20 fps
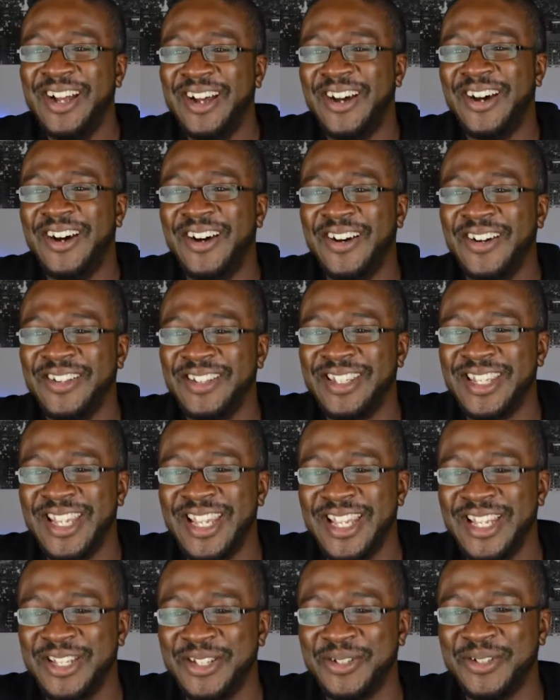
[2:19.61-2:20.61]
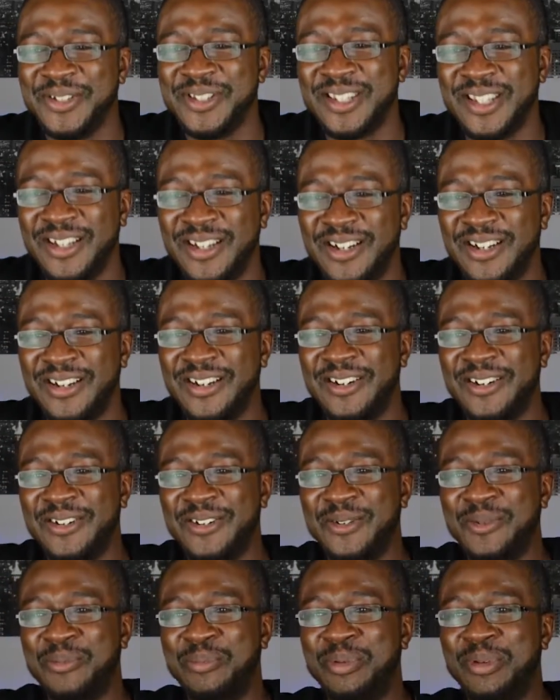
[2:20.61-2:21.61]
oh, Daniels.
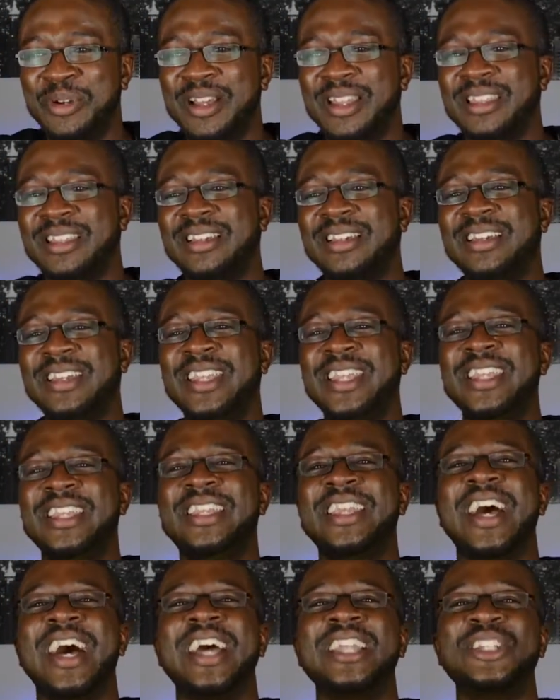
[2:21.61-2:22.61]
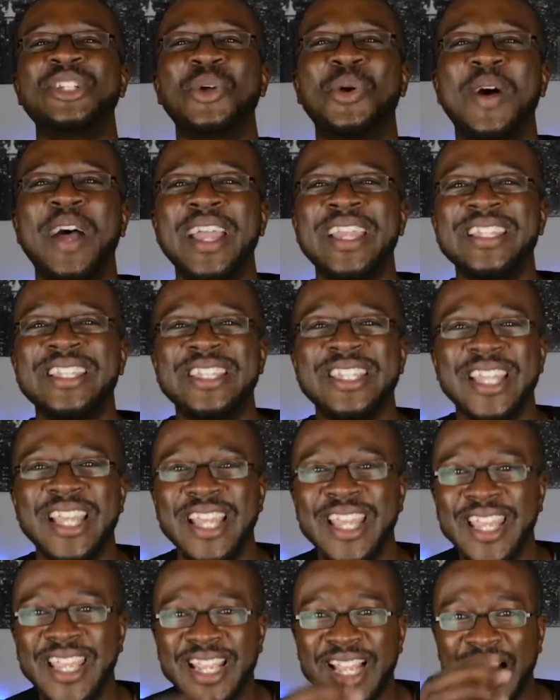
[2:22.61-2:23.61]
Oh, brother. He got twice.
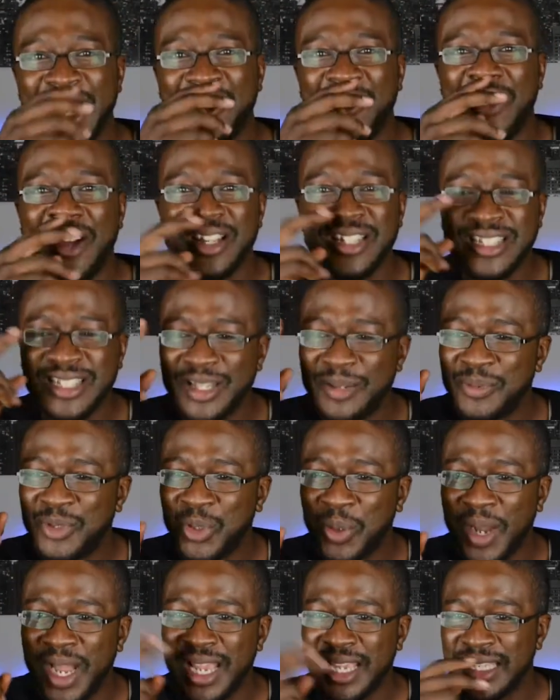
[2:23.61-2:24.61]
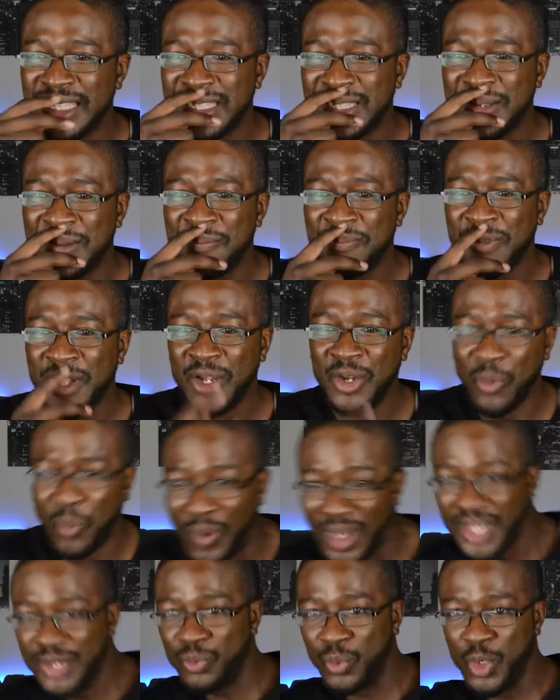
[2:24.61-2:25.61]
He got crossed up twice.
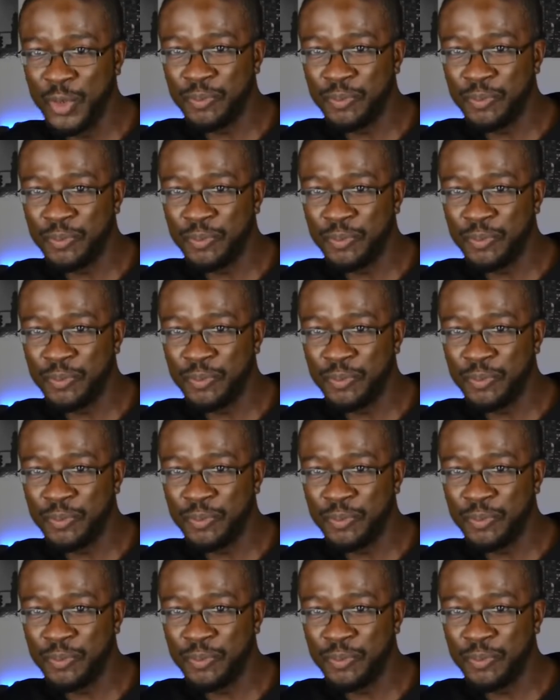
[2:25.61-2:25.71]
1,